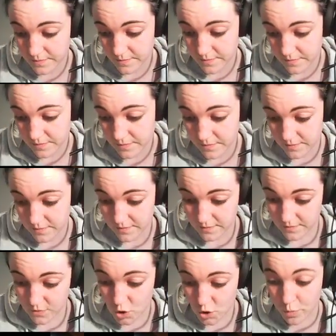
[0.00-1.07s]
Should
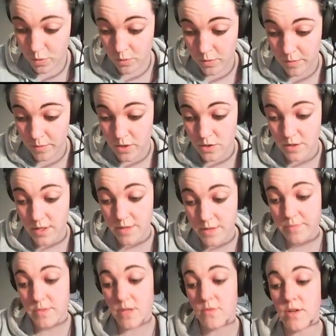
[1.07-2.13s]
probably do that.
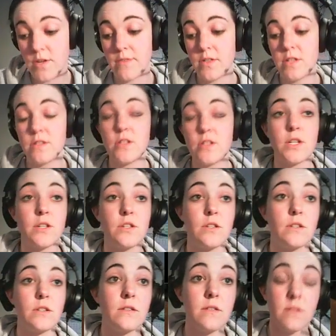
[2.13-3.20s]
If you have any
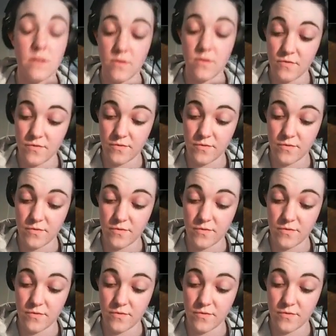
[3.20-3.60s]
suggestions of